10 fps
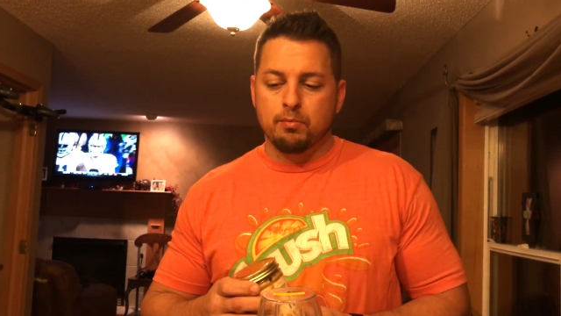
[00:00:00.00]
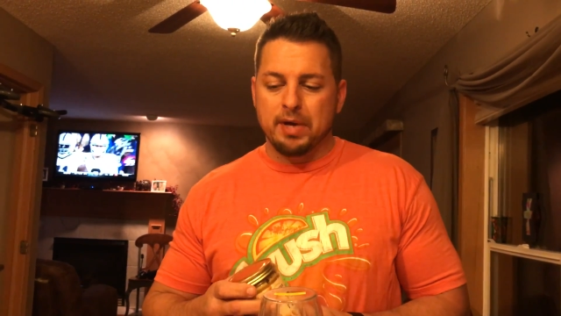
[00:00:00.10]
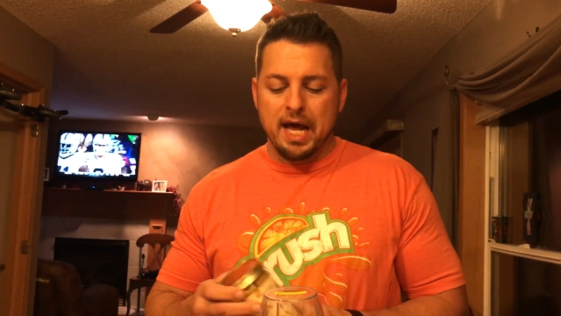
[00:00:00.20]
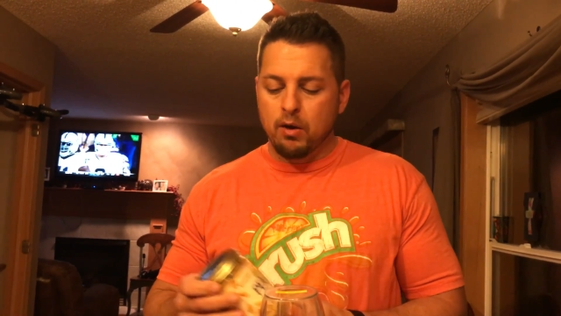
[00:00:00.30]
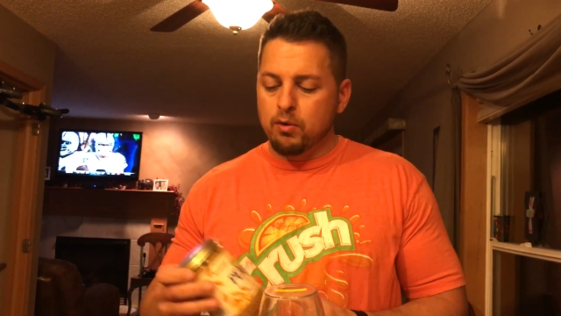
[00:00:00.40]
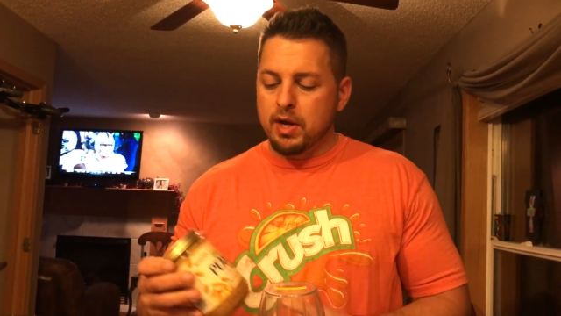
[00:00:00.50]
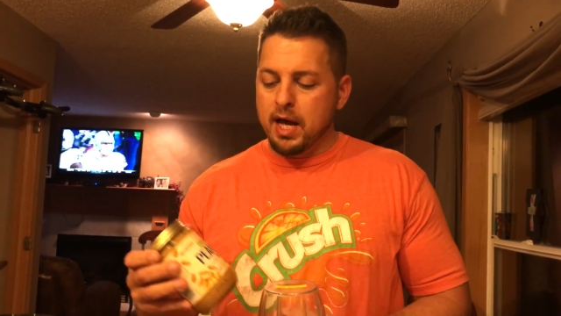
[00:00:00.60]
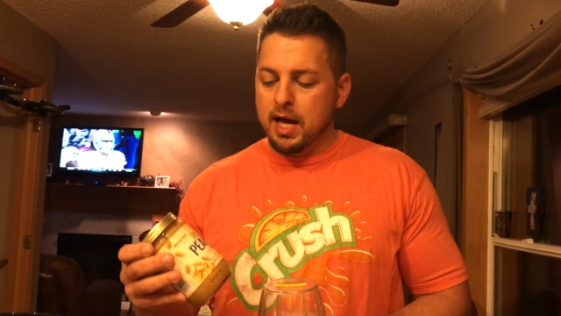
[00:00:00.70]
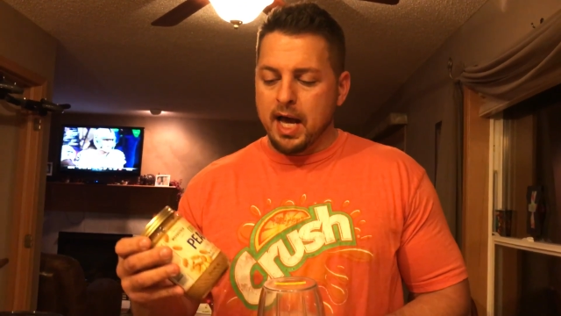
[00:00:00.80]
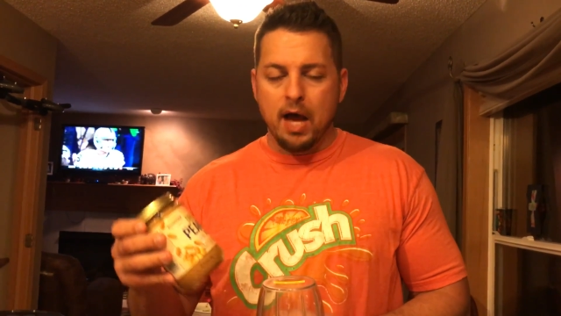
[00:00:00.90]
But
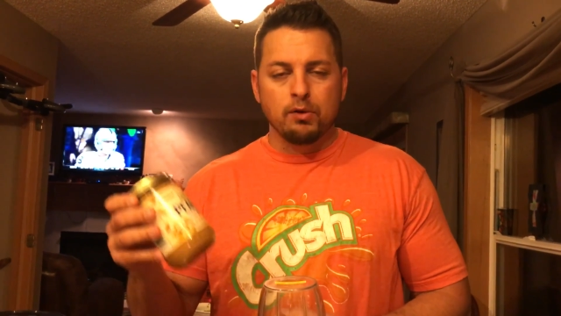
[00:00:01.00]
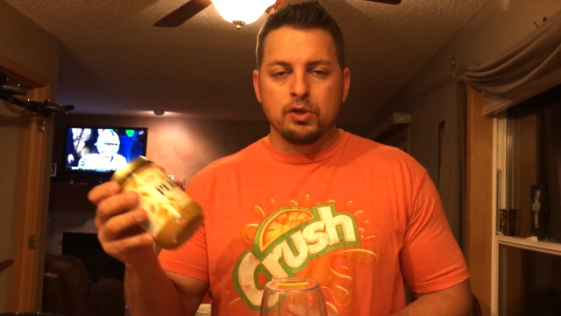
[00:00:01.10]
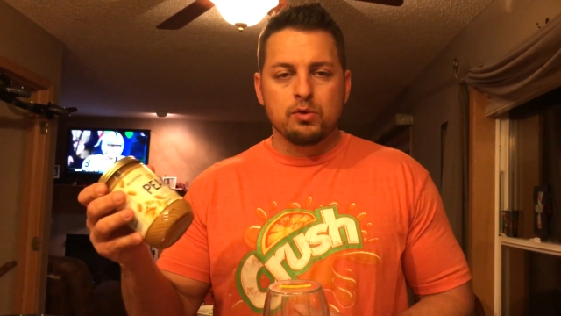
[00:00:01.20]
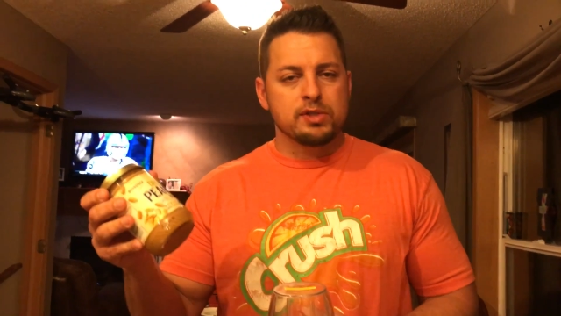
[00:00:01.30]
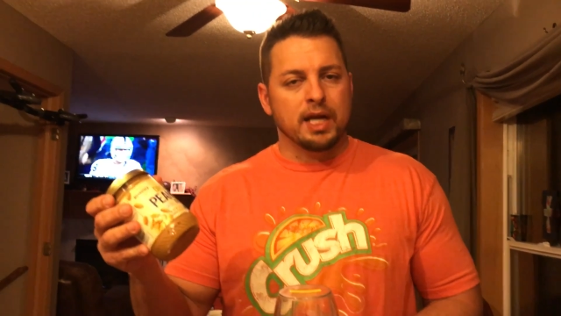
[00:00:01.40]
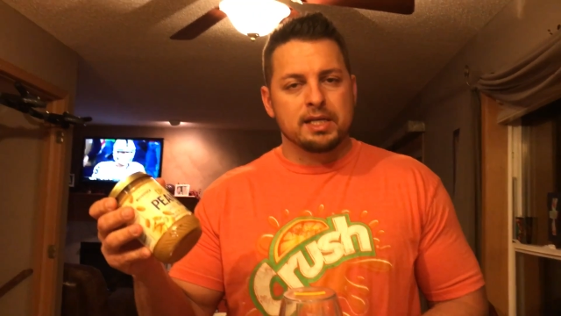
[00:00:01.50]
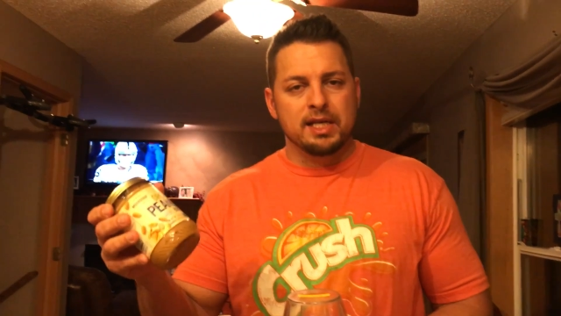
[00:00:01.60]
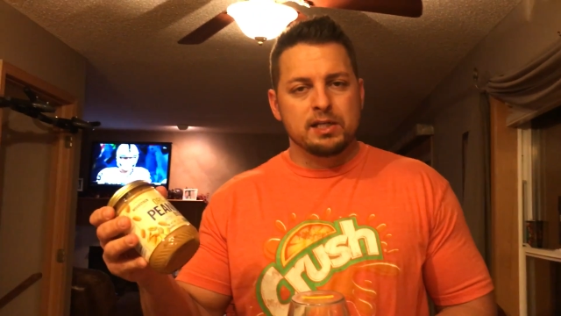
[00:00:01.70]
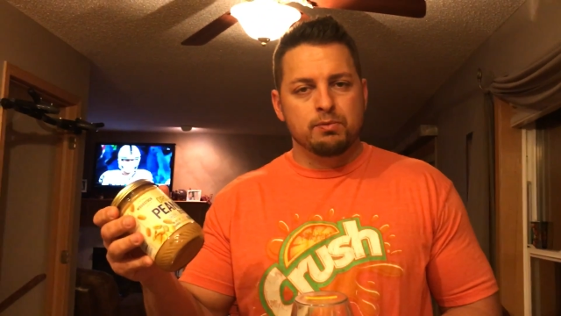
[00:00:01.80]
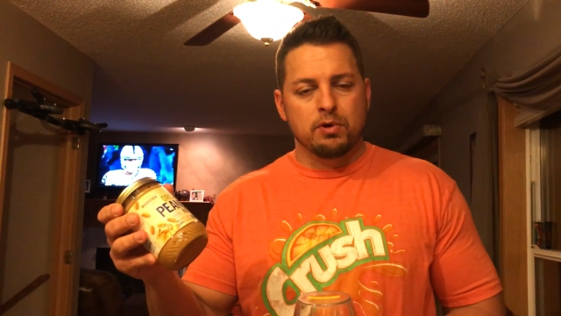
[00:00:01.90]
I only use like a
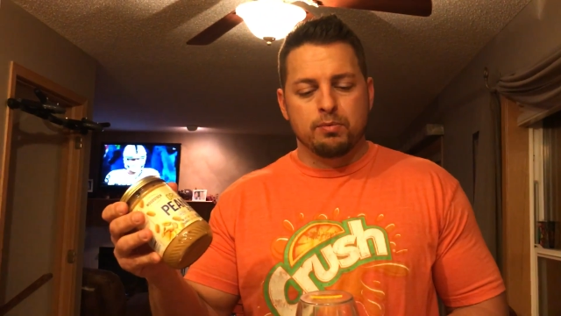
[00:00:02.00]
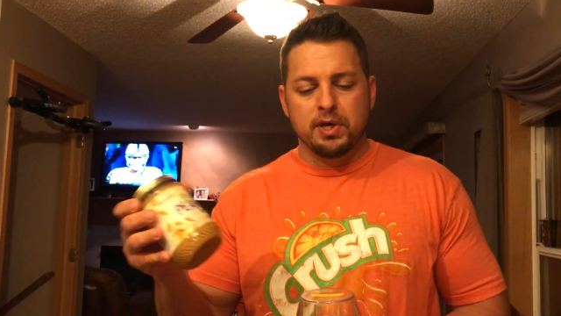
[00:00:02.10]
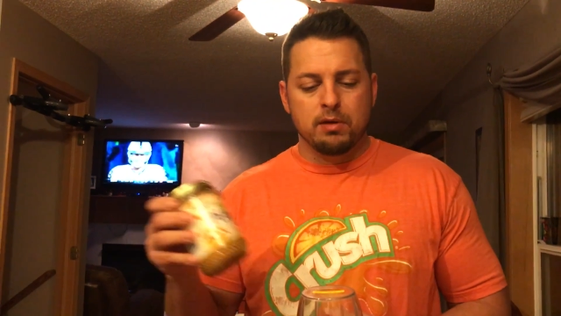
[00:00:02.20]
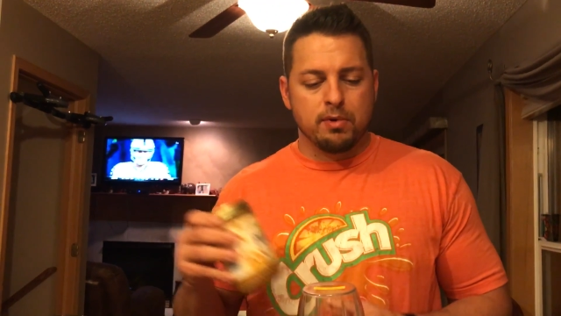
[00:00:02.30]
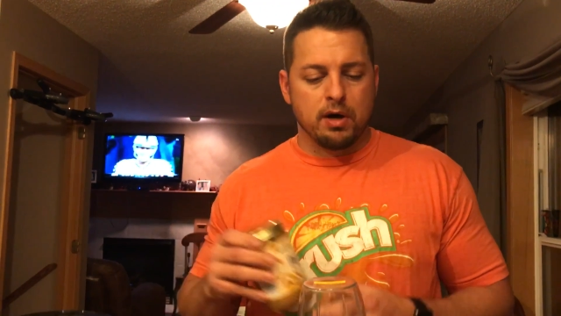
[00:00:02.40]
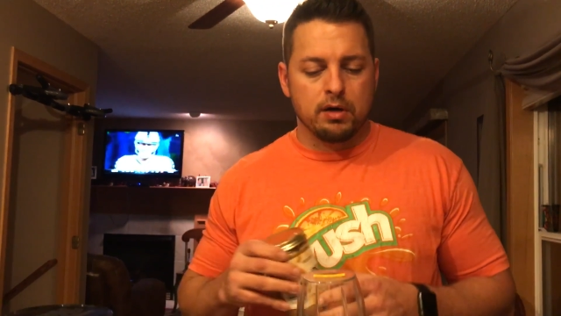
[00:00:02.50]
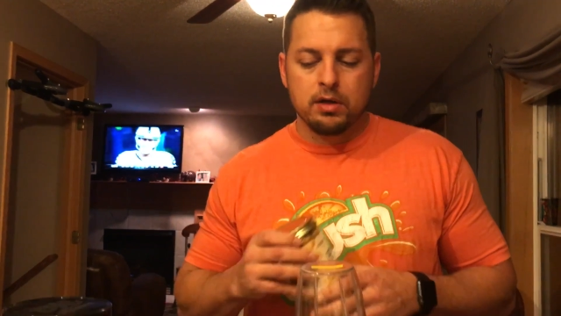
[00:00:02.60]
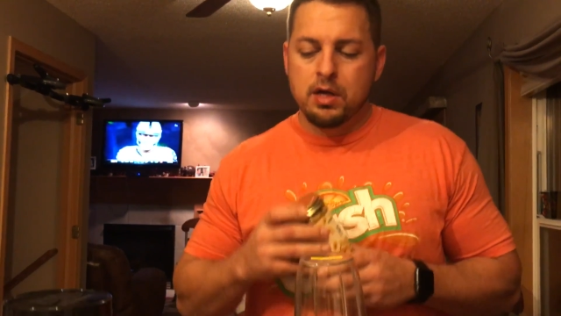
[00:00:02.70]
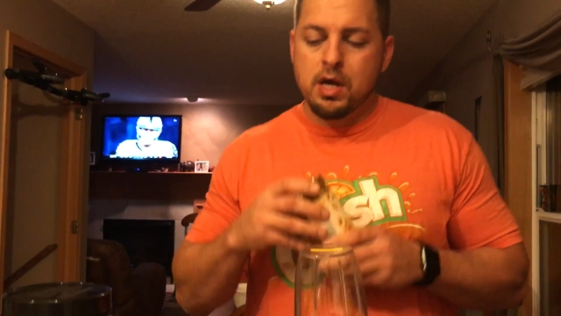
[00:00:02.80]
teaspoon of peanut butter.